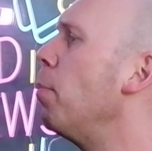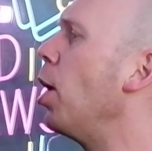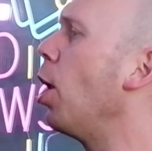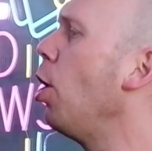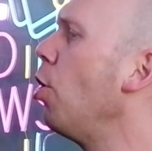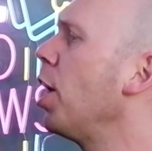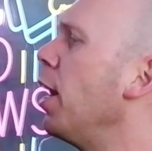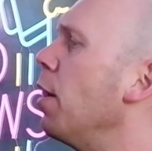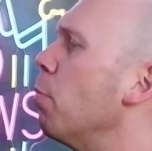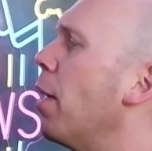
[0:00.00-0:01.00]
But
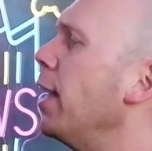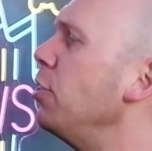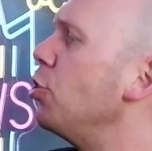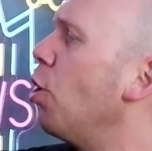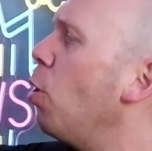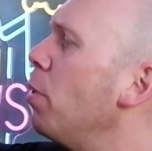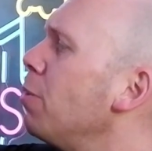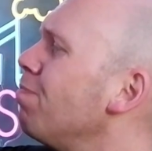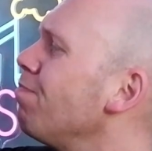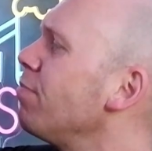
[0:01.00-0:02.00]
looking at the paint job,
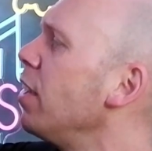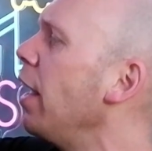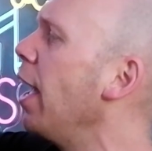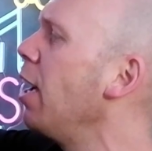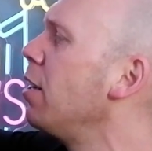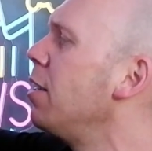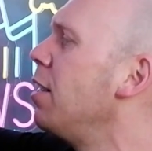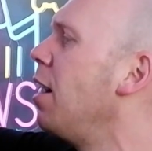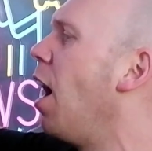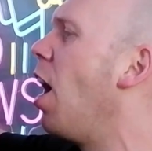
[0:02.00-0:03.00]
yeah,
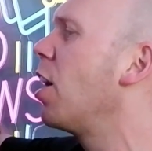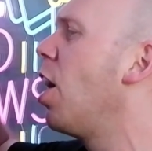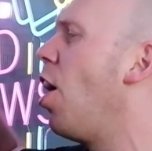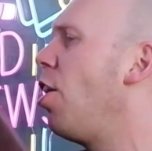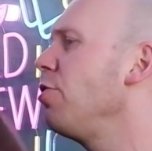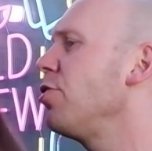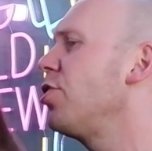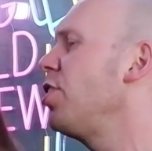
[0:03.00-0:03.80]
I can't